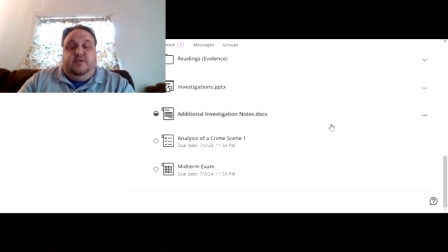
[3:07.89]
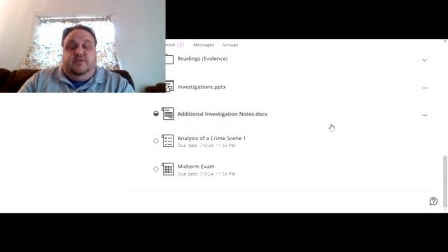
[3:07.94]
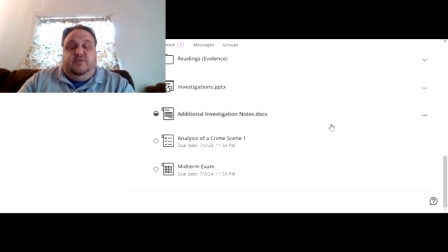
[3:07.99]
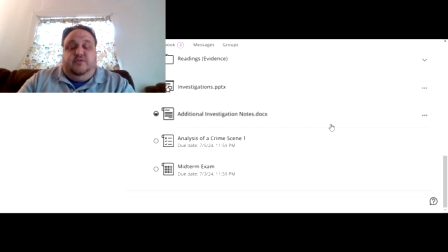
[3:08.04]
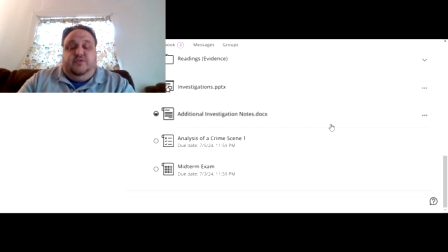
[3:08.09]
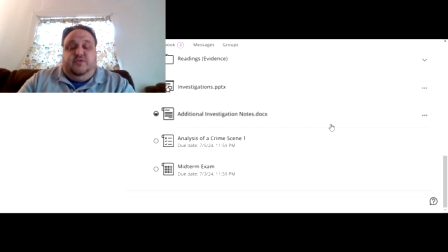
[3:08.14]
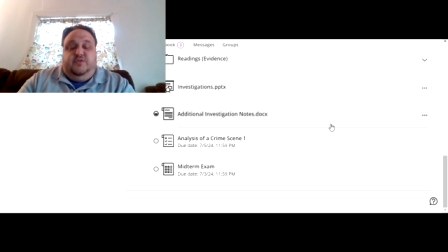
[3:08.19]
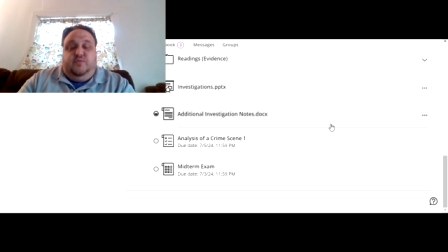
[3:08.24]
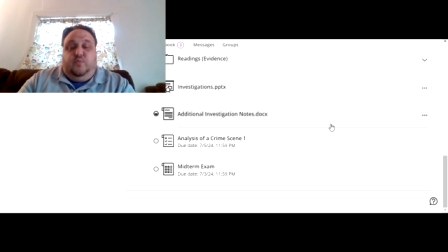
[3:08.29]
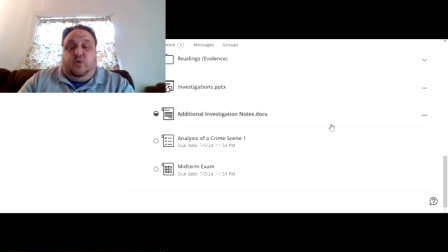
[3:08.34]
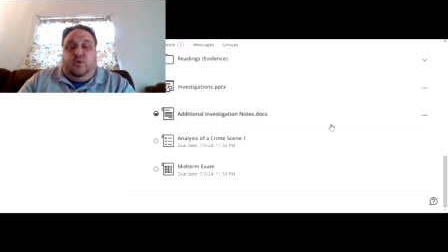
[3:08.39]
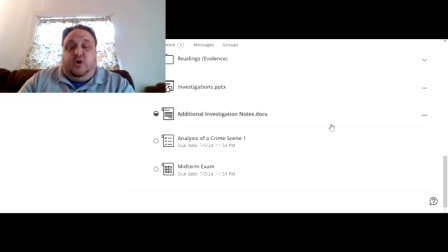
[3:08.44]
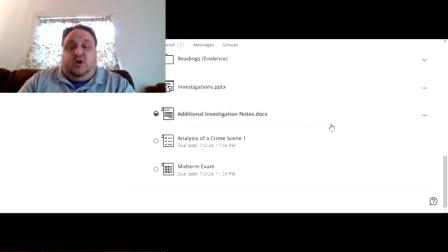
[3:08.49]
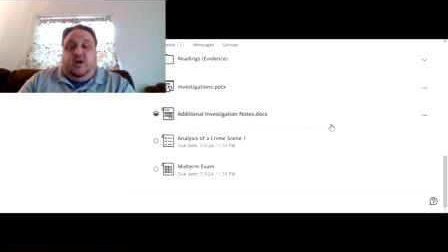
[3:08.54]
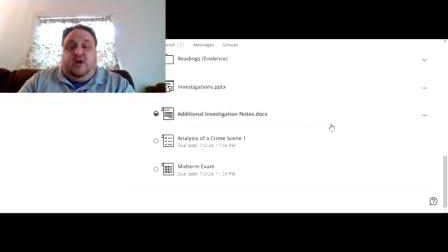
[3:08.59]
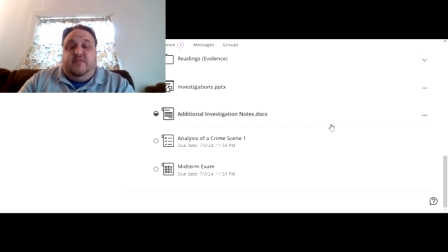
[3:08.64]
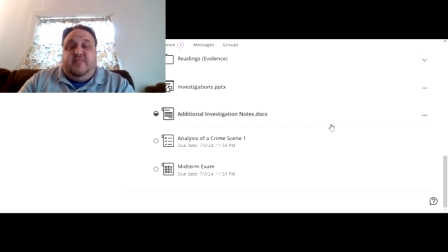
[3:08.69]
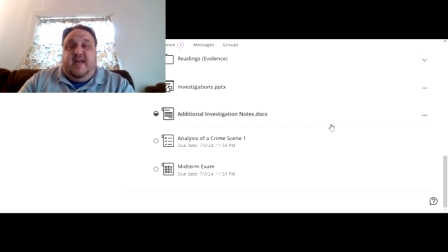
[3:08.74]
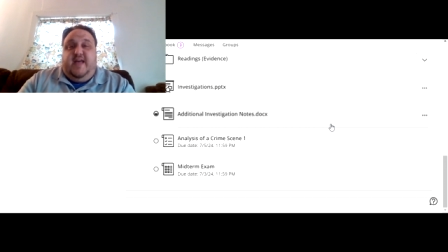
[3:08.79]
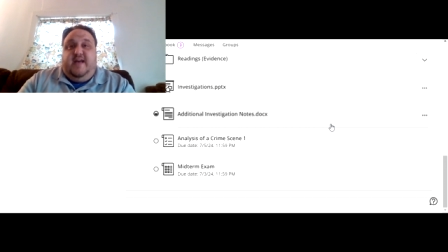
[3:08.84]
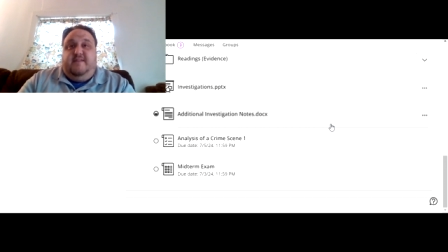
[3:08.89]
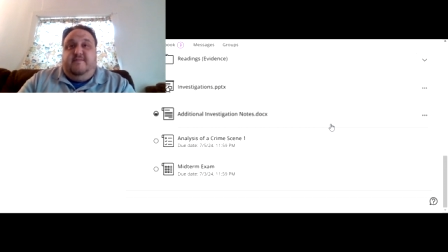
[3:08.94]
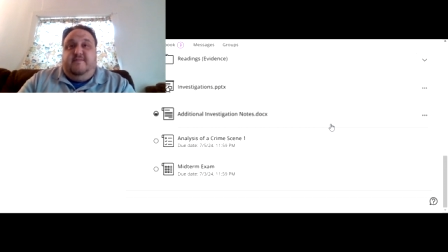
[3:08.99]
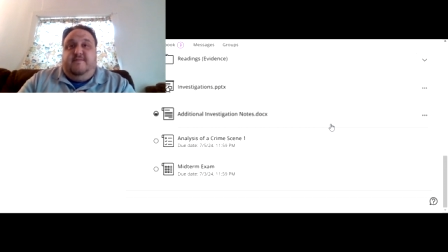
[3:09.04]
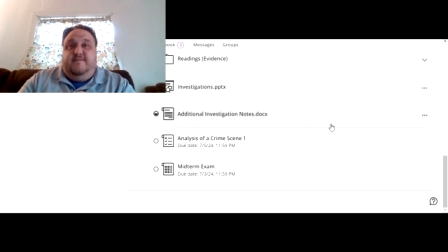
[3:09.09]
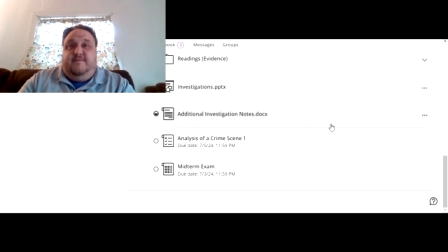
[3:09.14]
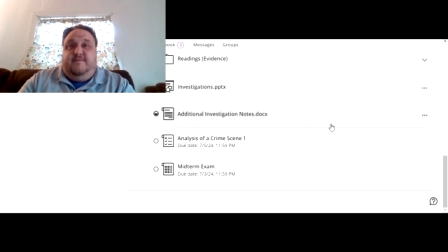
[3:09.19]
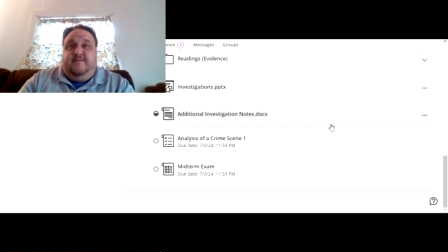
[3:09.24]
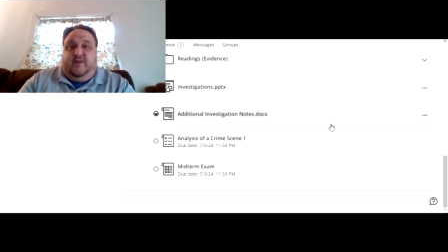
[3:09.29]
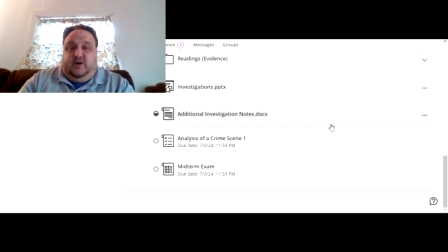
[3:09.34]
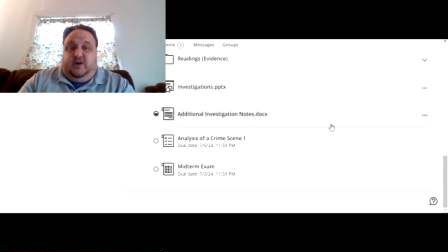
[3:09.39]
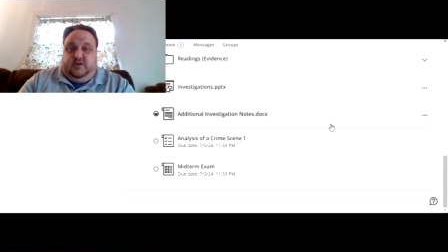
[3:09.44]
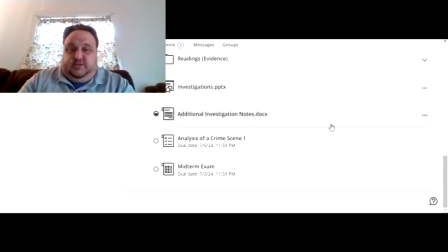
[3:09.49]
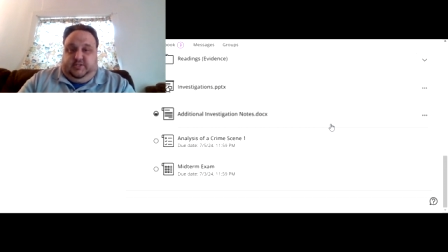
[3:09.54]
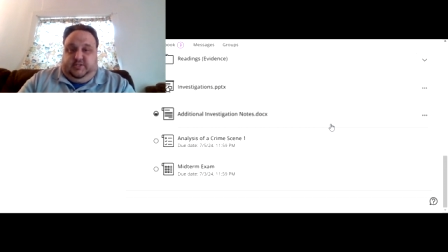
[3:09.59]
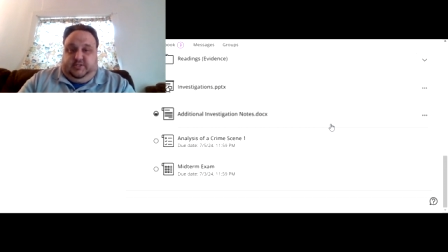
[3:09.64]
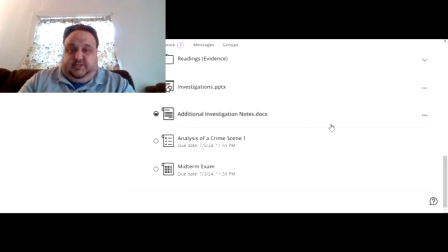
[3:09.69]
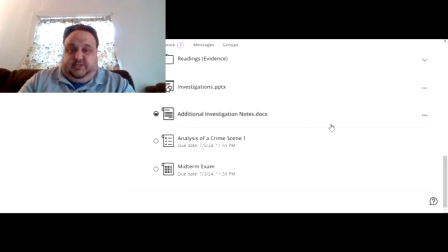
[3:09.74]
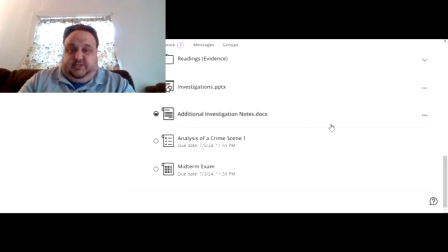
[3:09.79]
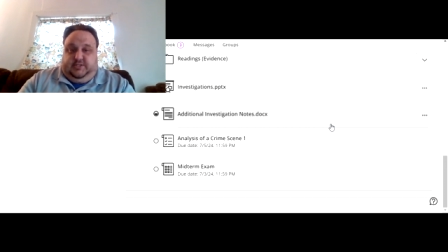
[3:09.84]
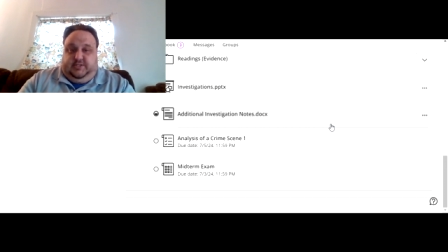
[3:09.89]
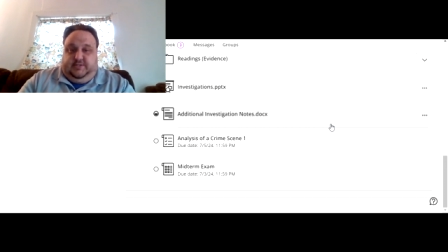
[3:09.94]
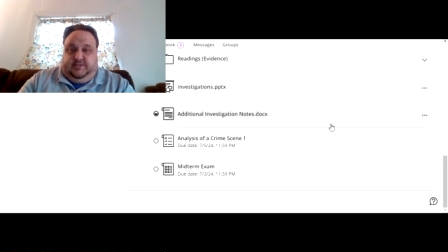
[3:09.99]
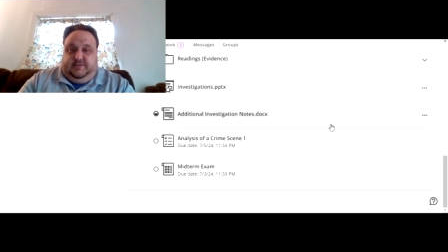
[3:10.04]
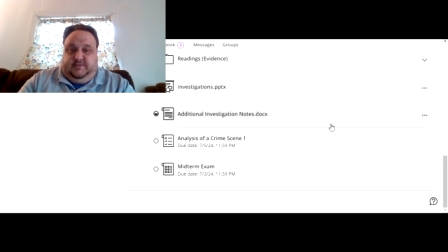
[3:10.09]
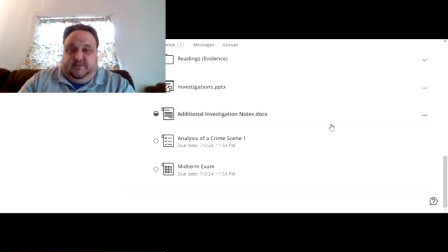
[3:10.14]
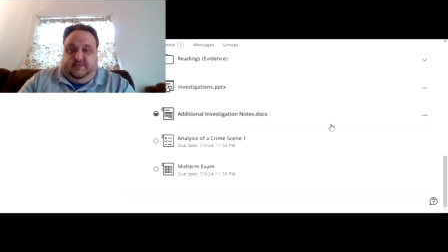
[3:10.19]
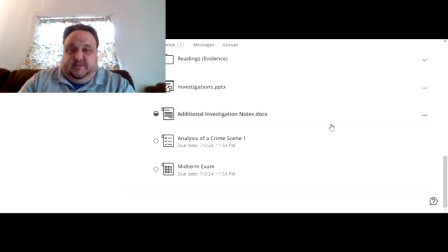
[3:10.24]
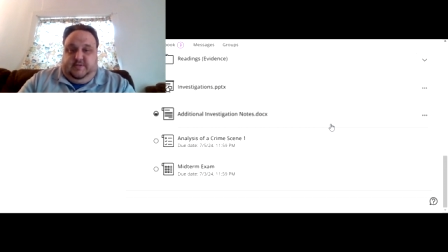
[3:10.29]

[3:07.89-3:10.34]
You should work on that first.